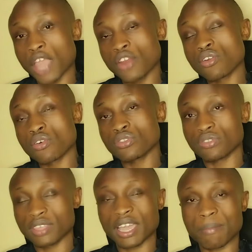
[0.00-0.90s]
I don't know what
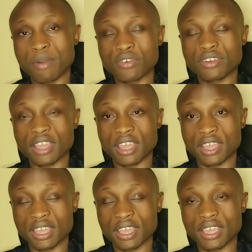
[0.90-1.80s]
you think about
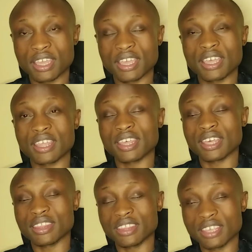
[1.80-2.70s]

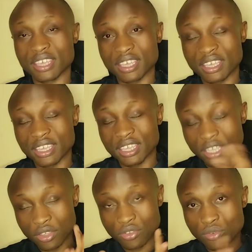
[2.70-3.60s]
the
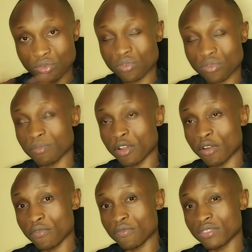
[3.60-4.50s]
issue
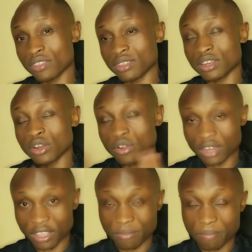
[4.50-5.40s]
of
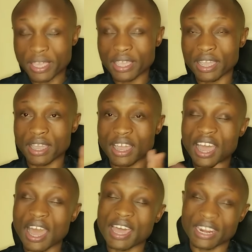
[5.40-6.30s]
doctors being
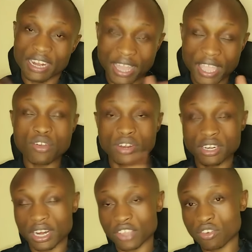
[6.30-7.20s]
relied on
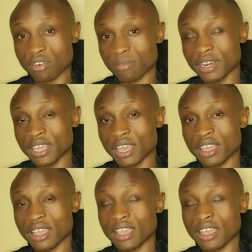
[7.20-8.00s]
international media.